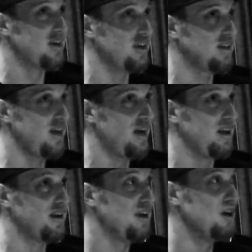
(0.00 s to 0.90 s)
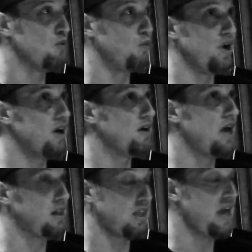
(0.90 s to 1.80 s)
it, and we're
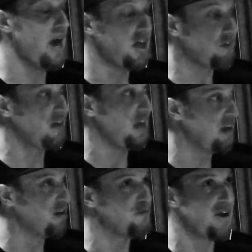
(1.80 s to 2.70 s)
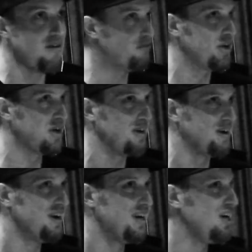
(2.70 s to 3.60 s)
at the ass end of Africa,
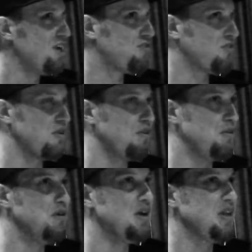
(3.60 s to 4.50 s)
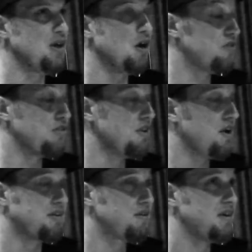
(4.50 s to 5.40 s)
so the odds are
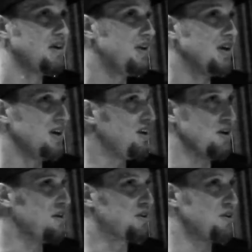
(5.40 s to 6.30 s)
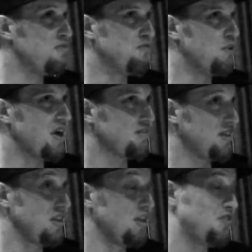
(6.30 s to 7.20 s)
not good for us.
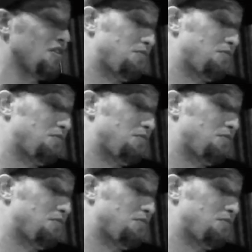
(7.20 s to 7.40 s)
And this is